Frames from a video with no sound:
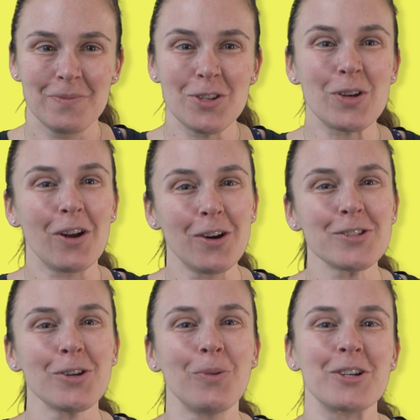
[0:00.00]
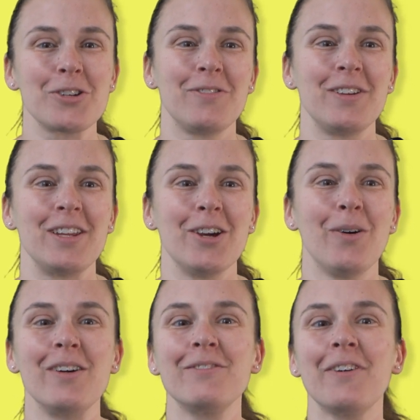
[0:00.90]
You can also watch our
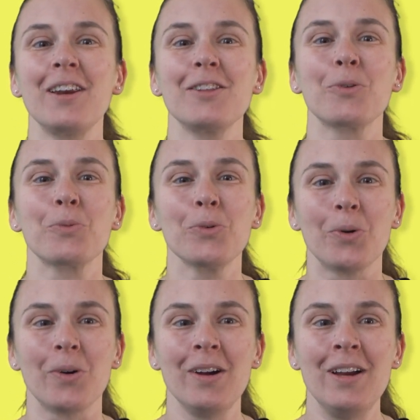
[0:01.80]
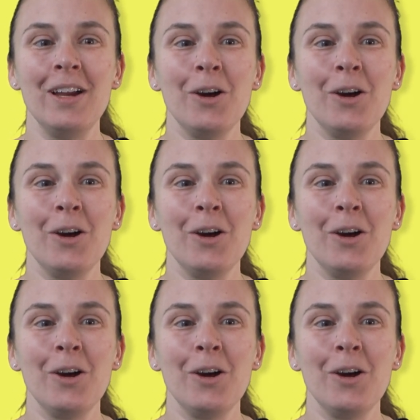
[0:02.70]
video on finding the rule